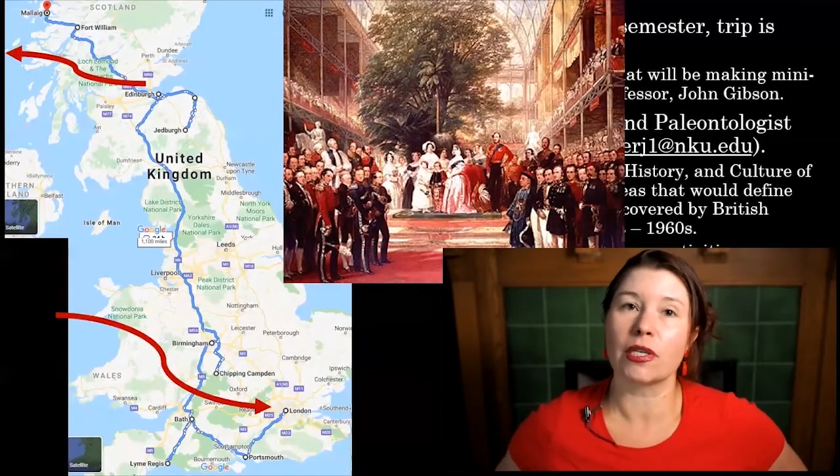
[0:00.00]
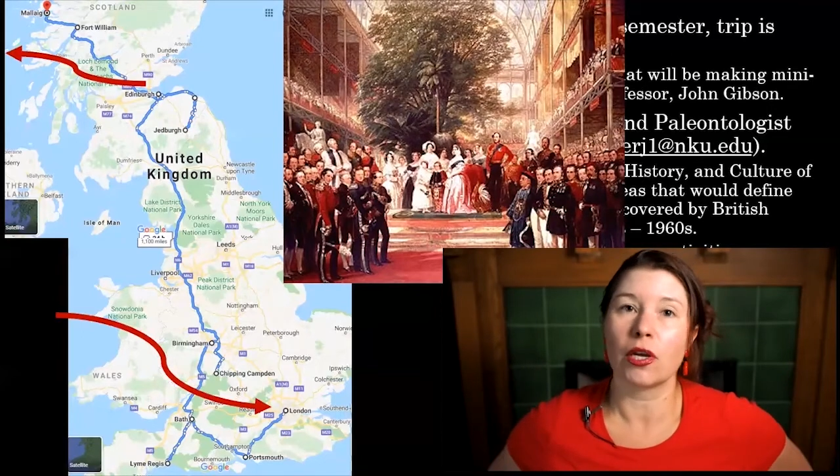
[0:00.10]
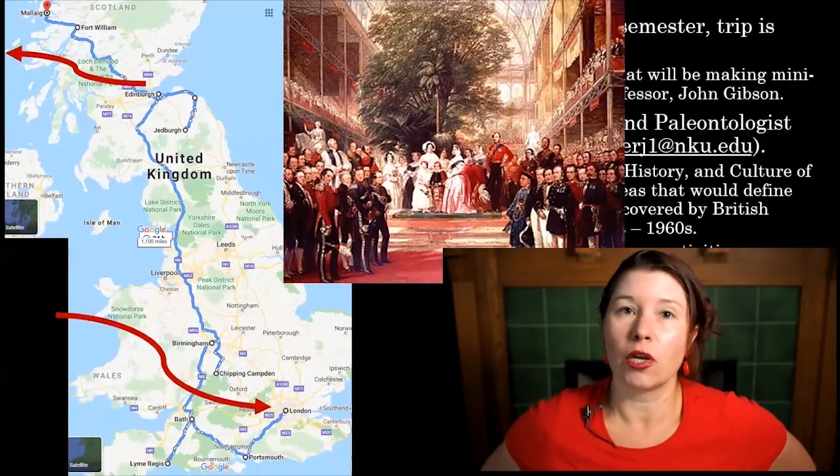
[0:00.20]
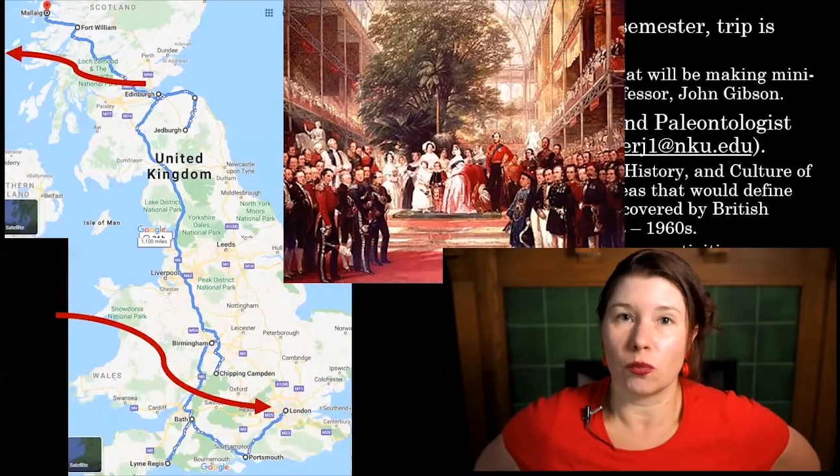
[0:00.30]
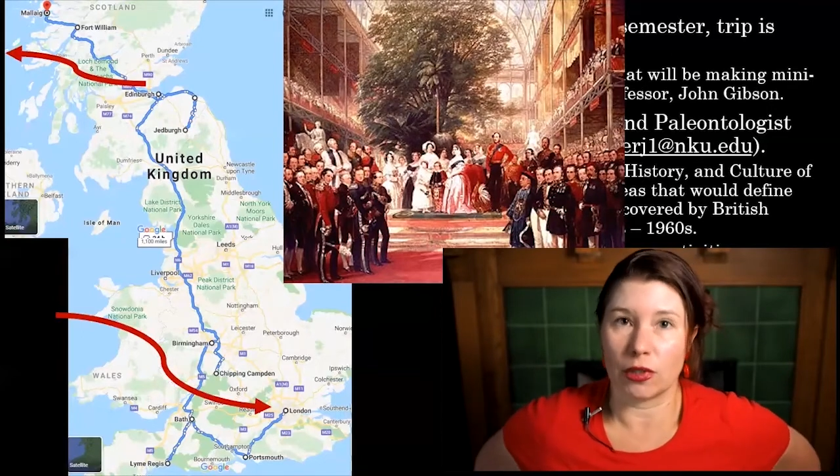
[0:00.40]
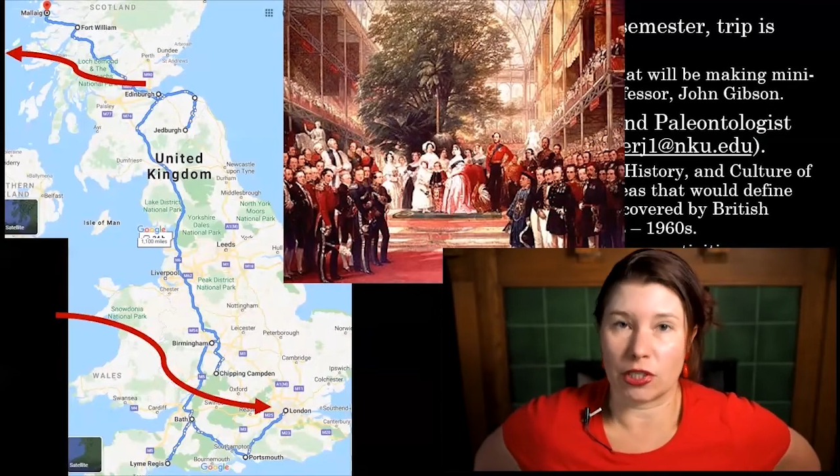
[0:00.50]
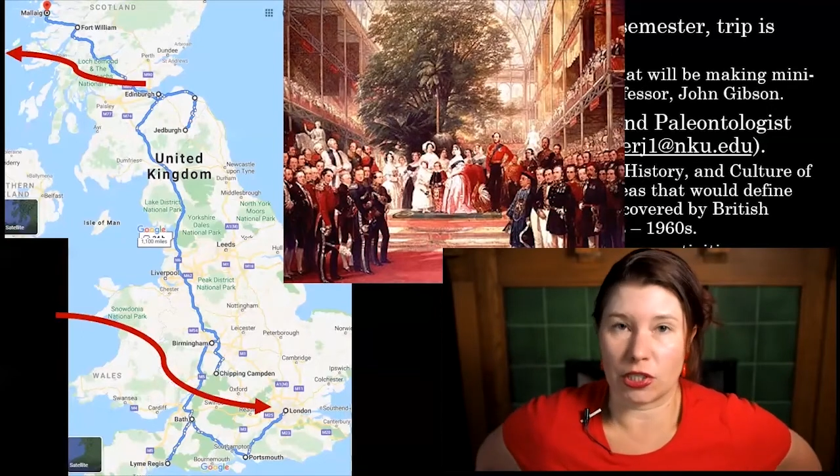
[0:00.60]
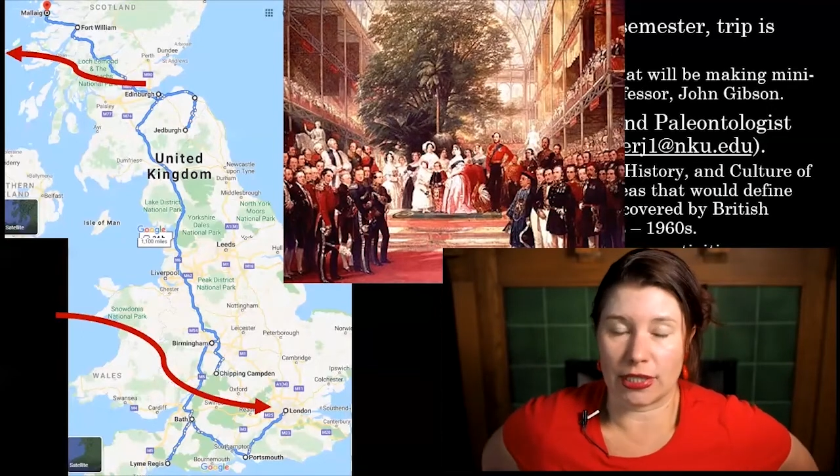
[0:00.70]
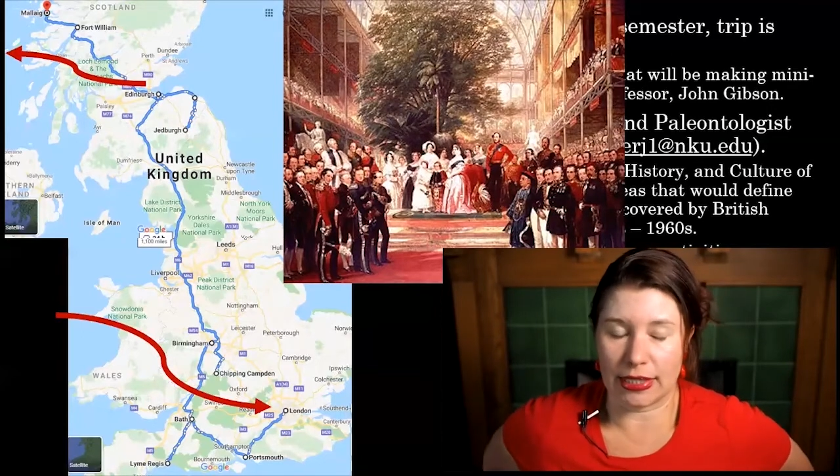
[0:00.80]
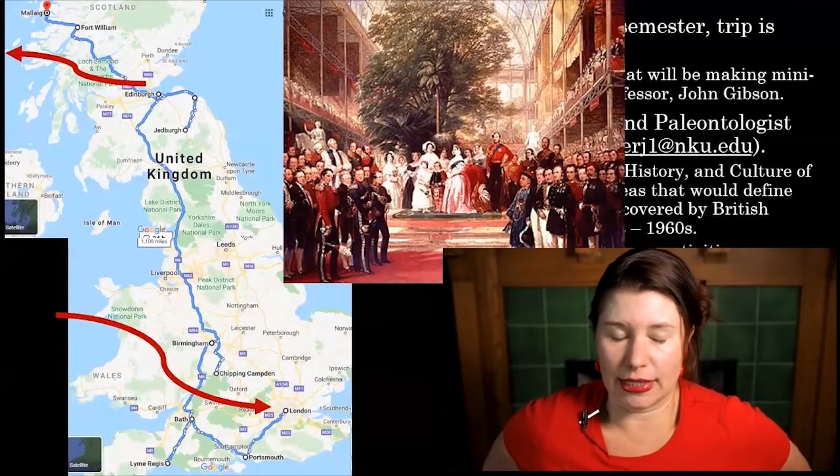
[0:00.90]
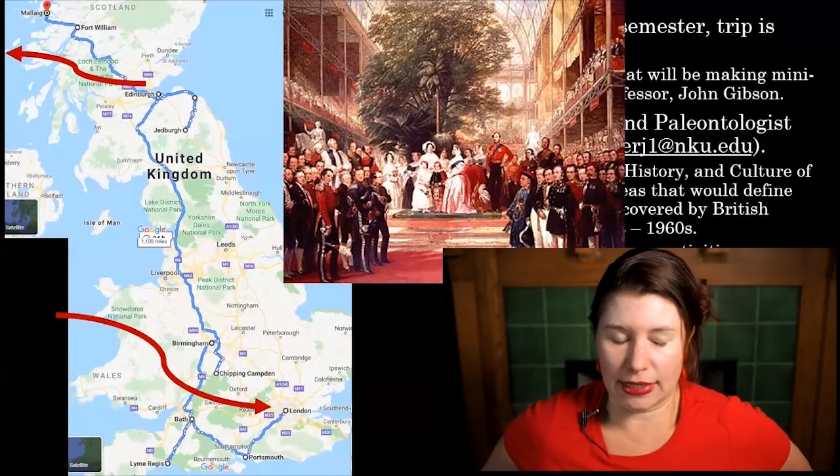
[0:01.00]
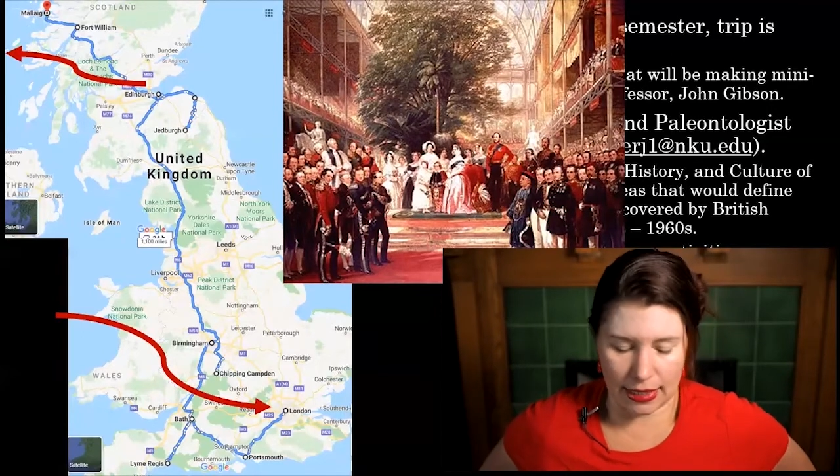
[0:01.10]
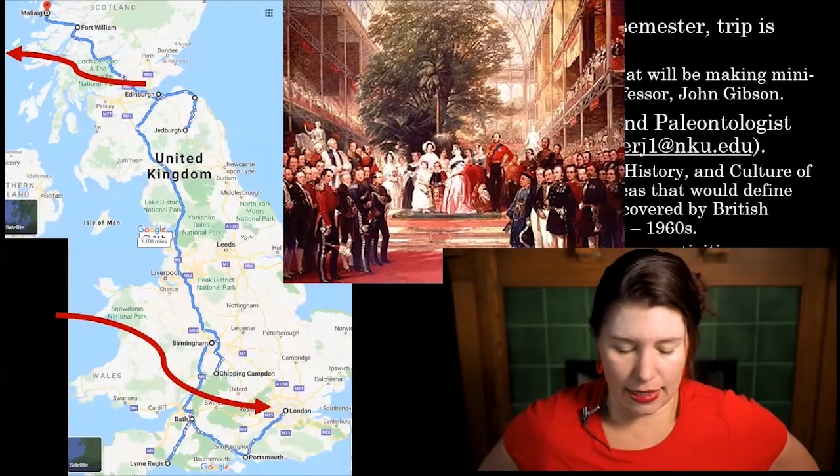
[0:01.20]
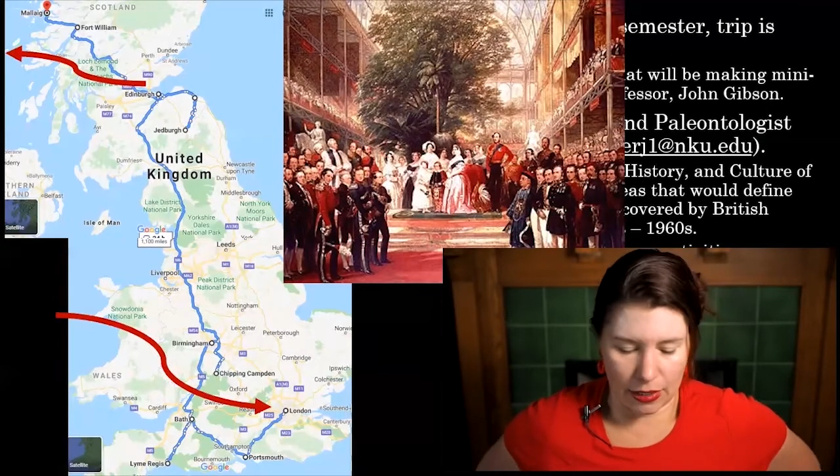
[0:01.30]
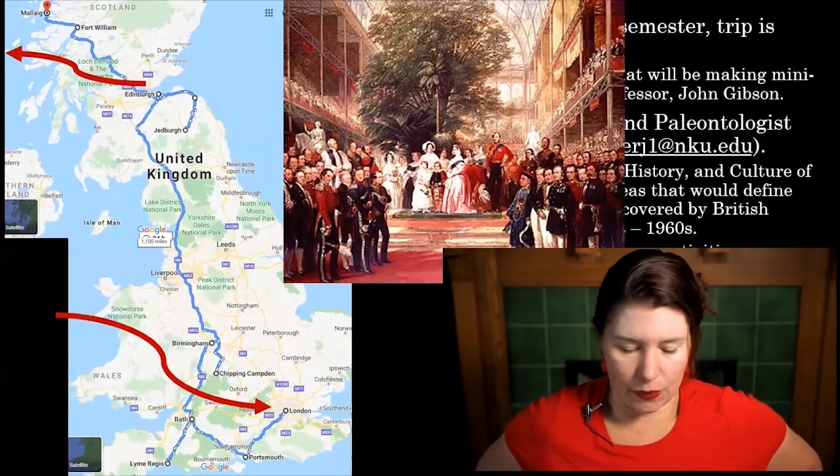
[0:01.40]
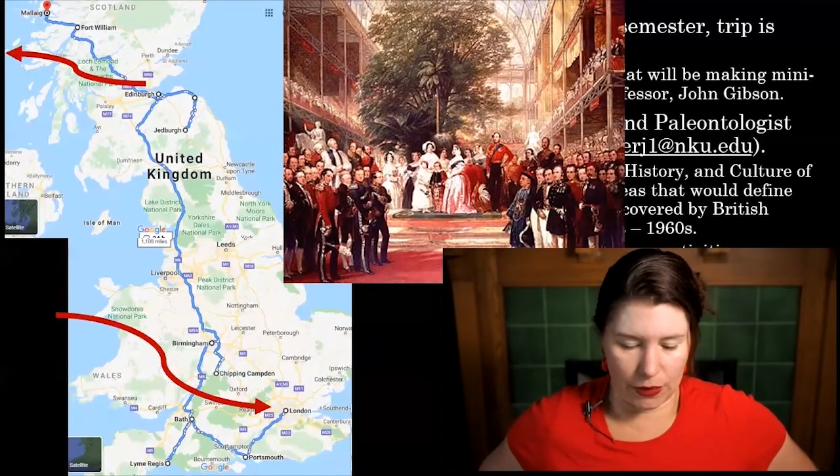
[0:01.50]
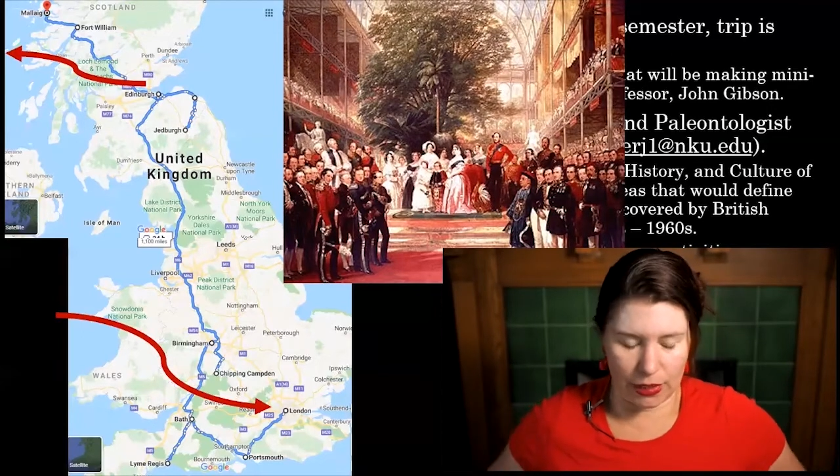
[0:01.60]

which sees the